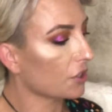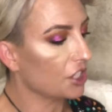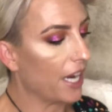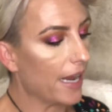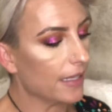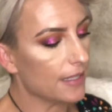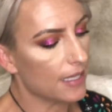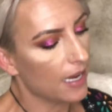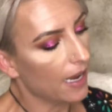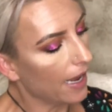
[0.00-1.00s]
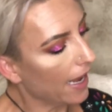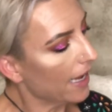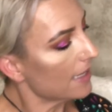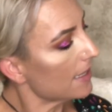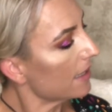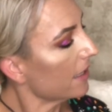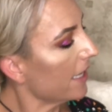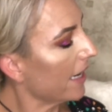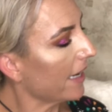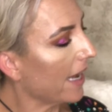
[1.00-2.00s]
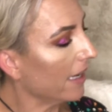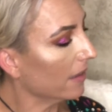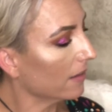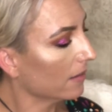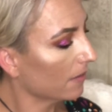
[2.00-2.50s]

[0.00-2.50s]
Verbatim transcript: shades. And yet again,